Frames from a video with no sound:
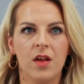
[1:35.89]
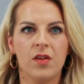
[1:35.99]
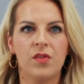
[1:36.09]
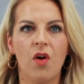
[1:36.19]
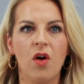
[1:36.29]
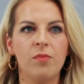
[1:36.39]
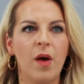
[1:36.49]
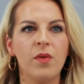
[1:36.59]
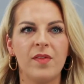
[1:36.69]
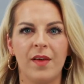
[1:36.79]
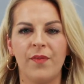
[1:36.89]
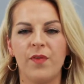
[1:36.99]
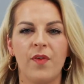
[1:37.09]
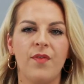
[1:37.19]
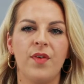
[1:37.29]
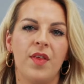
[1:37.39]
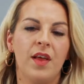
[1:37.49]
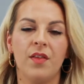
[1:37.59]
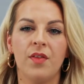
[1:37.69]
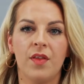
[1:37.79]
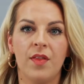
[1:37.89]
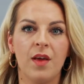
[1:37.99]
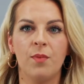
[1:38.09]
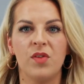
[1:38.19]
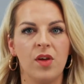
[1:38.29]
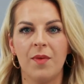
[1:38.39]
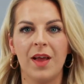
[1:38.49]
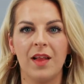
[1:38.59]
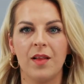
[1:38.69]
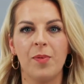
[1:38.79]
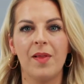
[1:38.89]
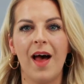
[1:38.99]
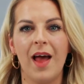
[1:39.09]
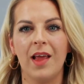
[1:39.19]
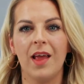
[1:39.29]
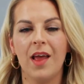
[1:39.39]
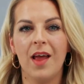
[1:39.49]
strong motives for everything that they were doing in the play.